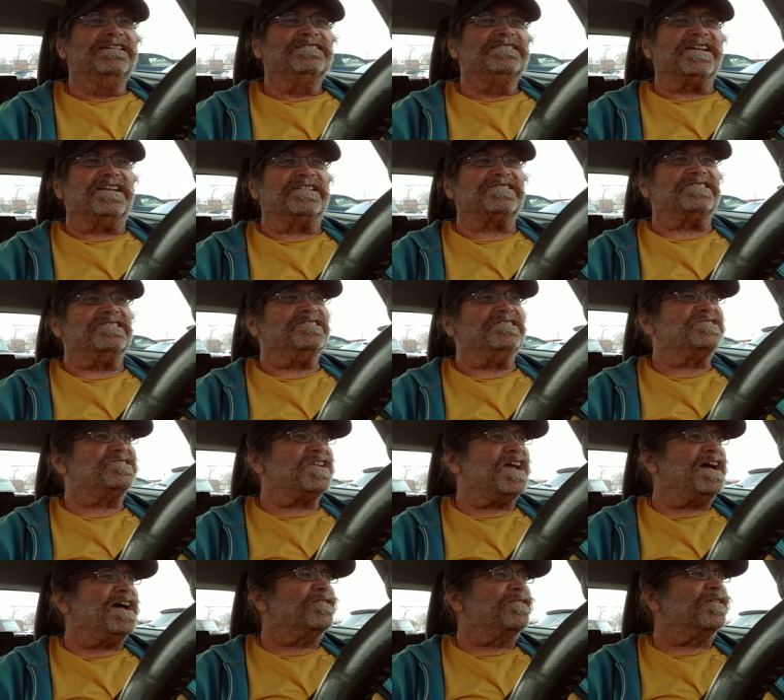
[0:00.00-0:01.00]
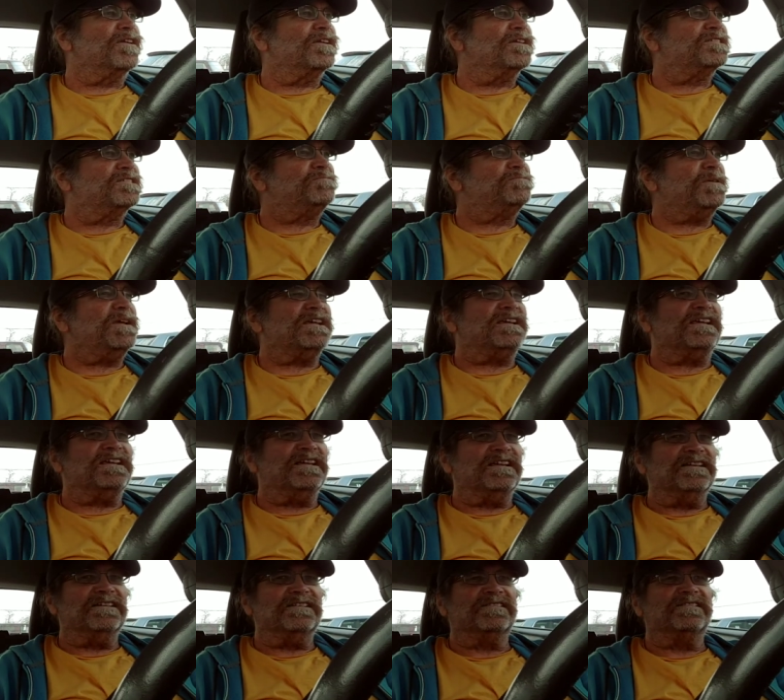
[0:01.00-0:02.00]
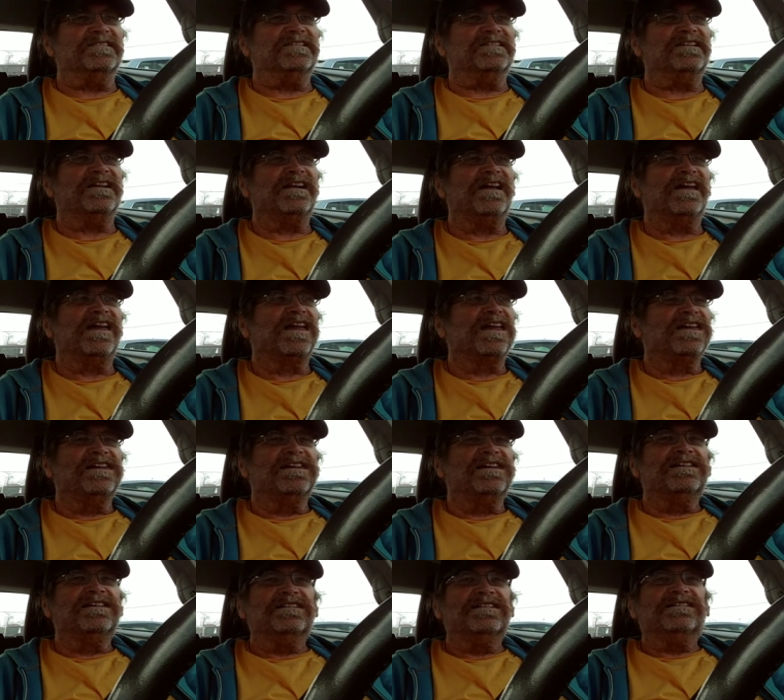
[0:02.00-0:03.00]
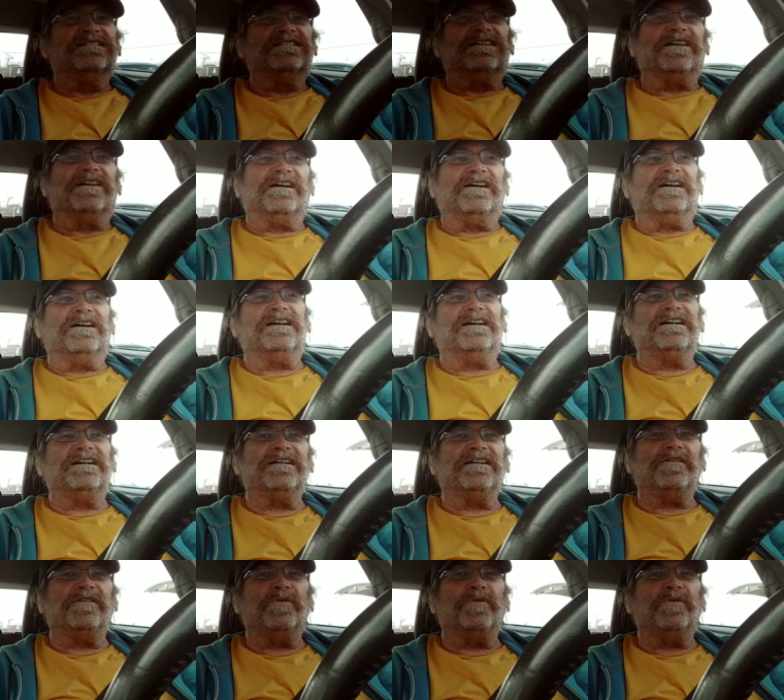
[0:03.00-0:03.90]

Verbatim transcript: just in general speaking, is uh,